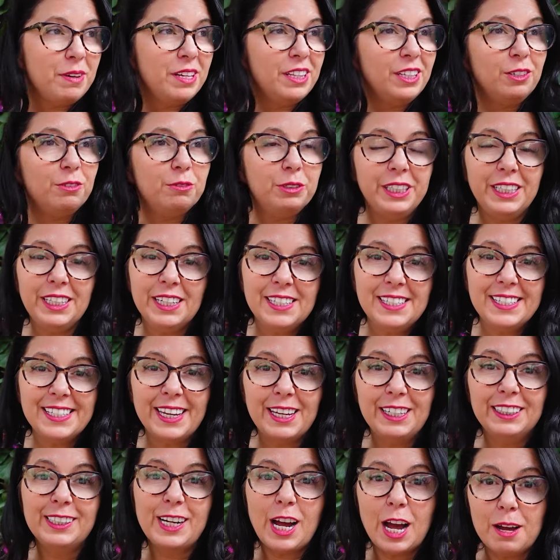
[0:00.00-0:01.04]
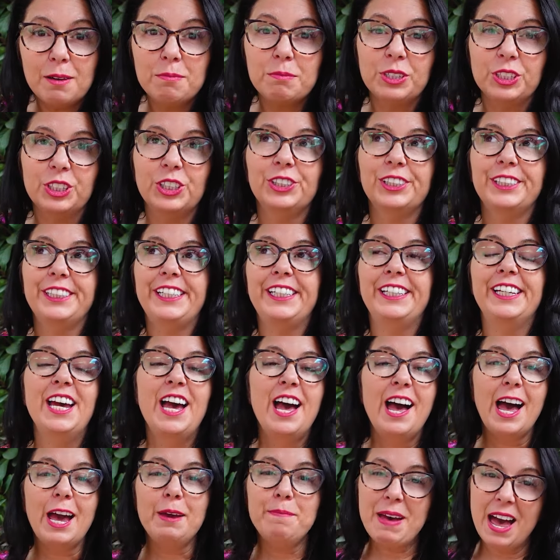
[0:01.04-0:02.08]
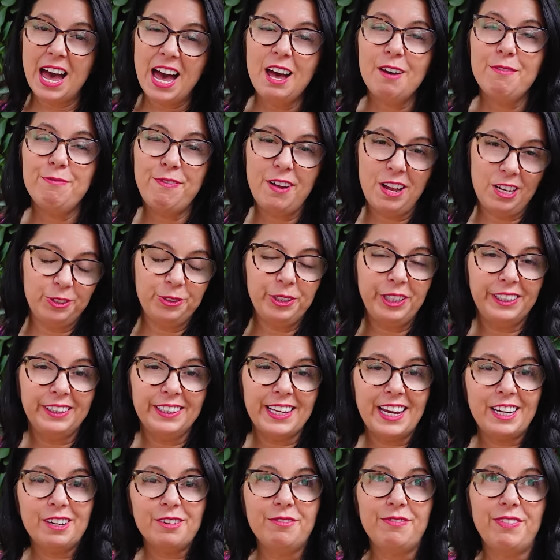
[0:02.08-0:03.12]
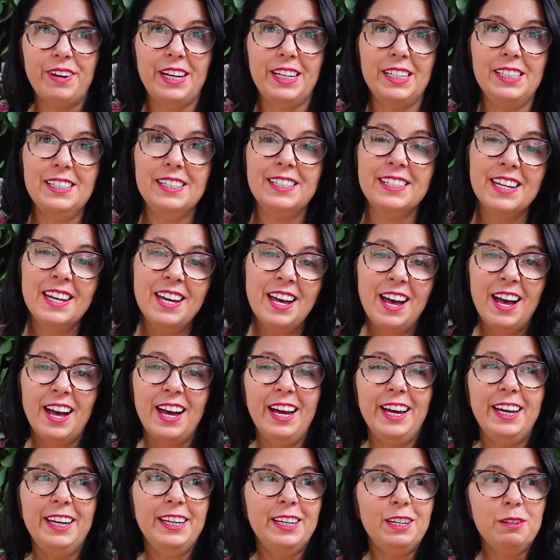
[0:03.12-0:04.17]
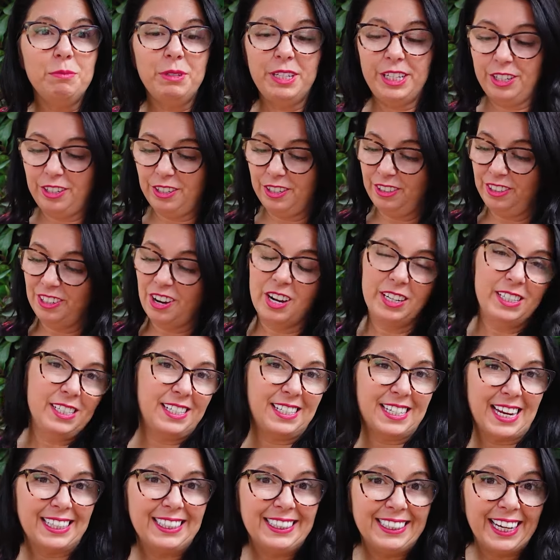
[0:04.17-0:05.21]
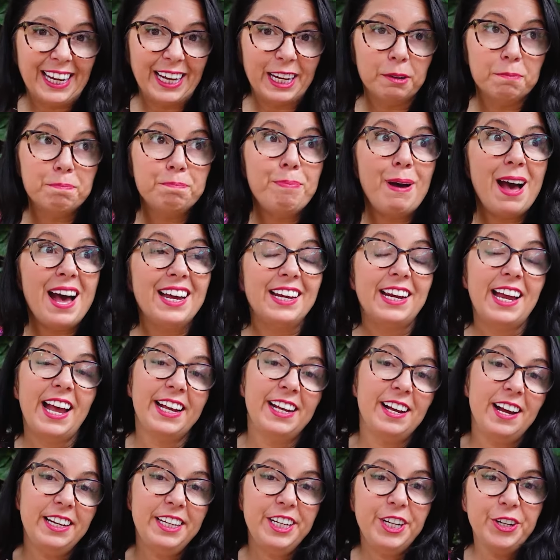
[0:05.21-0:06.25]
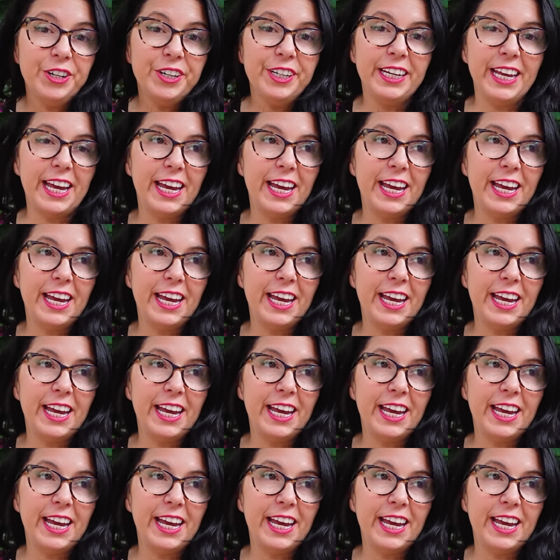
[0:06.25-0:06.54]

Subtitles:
on the weekends and come early. I'm half following that advice. I am here on a Sunday, but I got here at